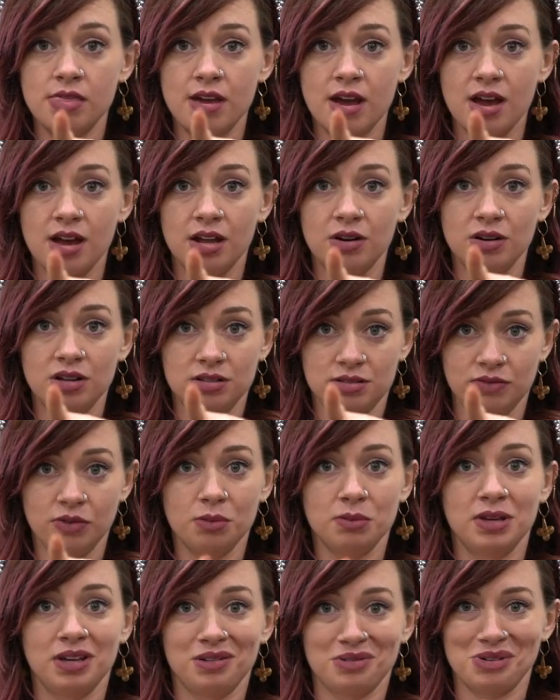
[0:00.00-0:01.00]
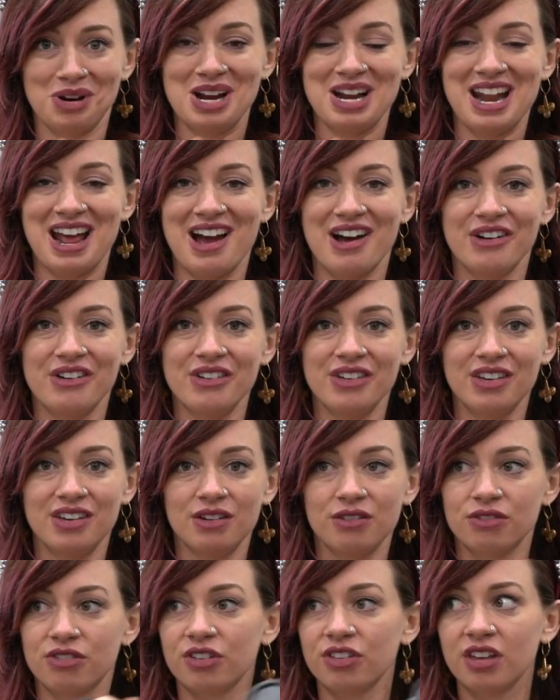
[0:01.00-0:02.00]
that is filming right now
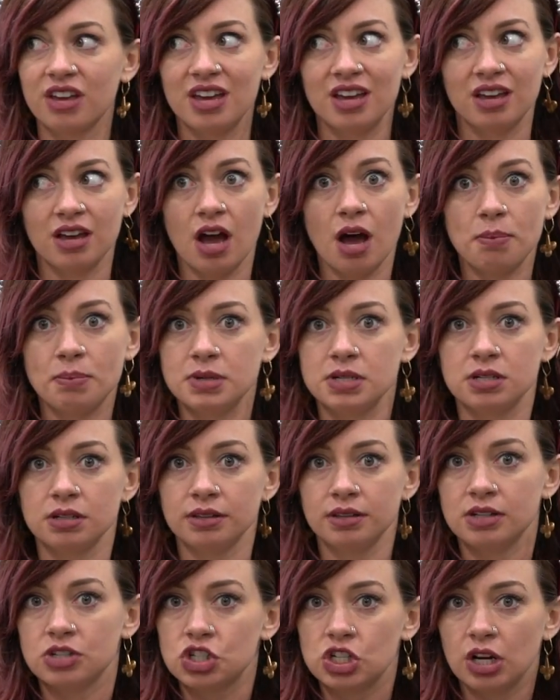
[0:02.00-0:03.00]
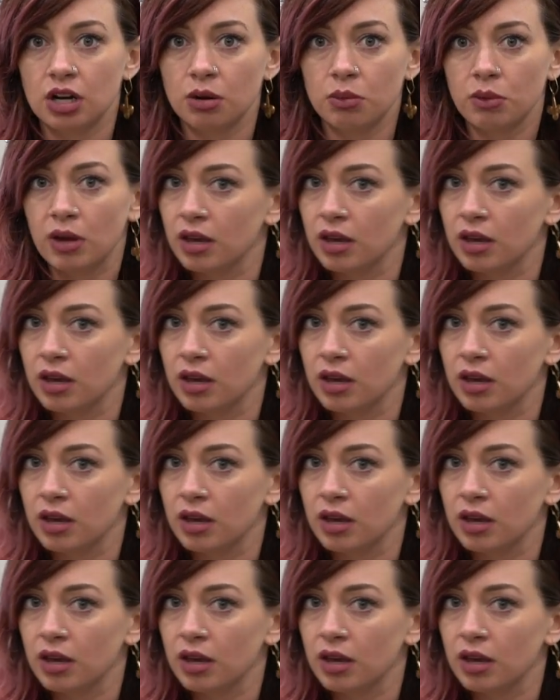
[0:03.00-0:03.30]
for like up until this year.